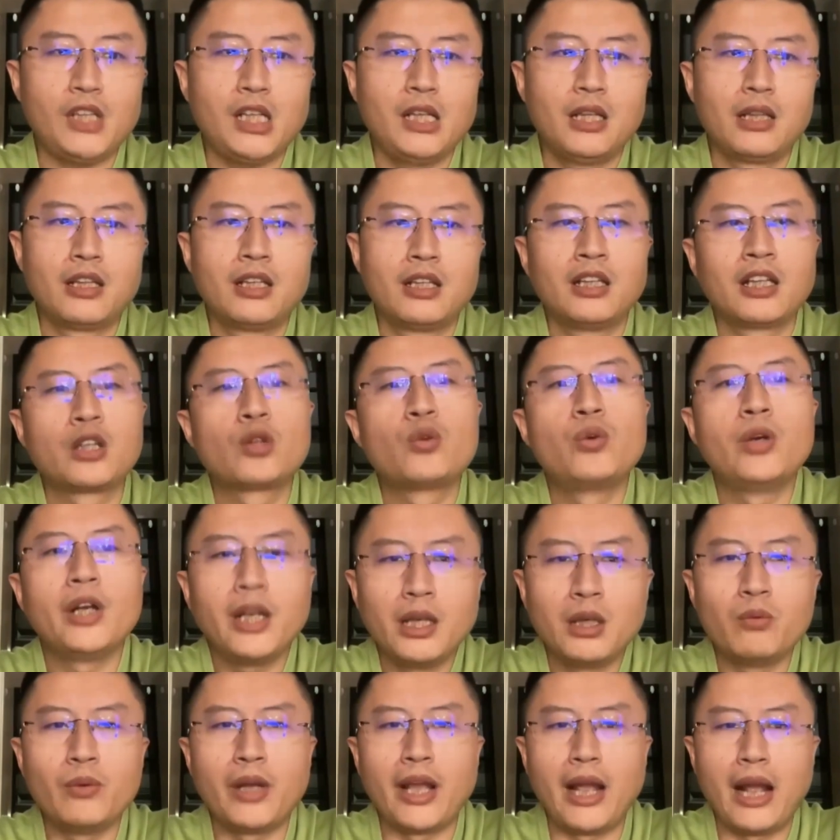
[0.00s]
the
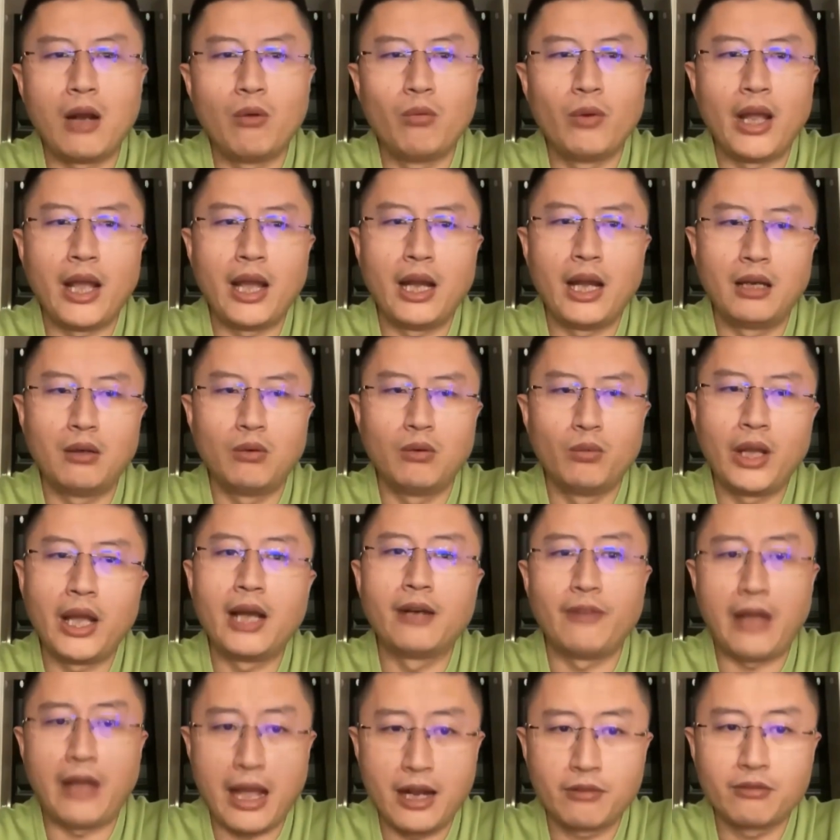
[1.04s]
liquidity we
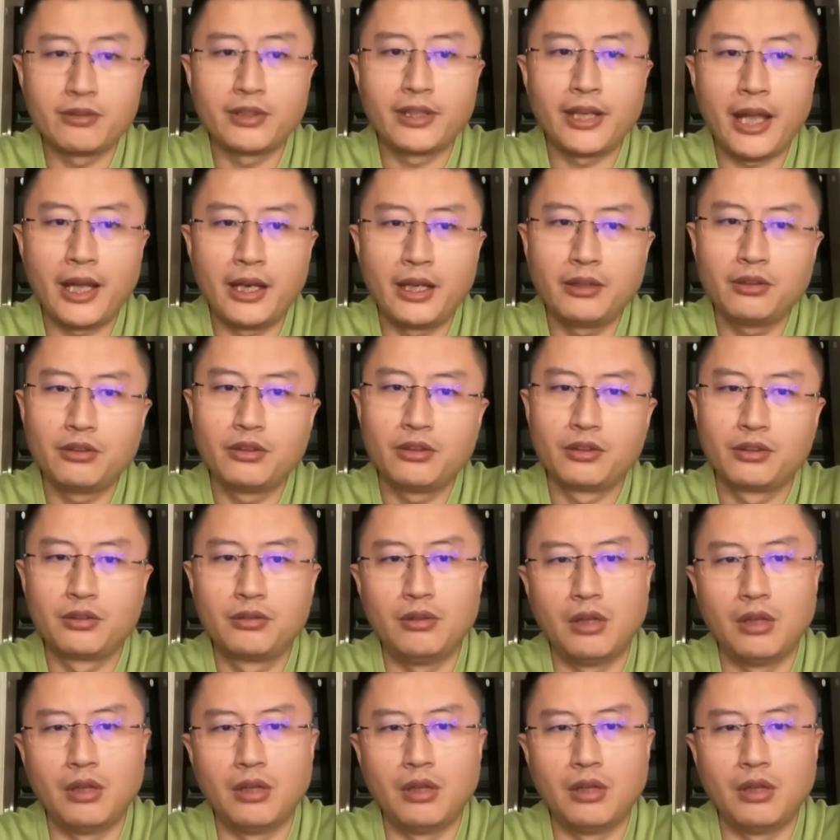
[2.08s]
have aggregated